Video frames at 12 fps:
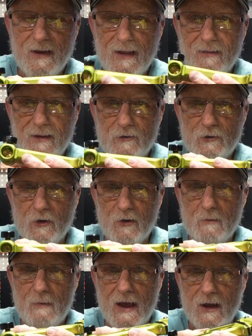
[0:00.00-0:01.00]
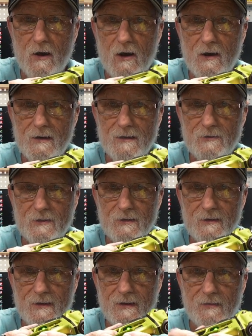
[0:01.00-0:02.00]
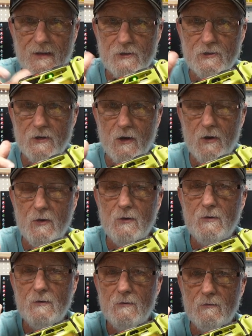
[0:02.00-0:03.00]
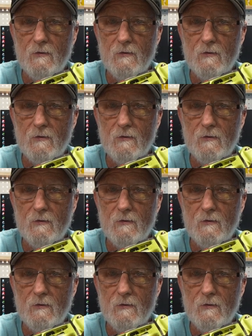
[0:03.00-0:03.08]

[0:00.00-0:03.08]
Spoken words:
and then turn it back on until you get that slow,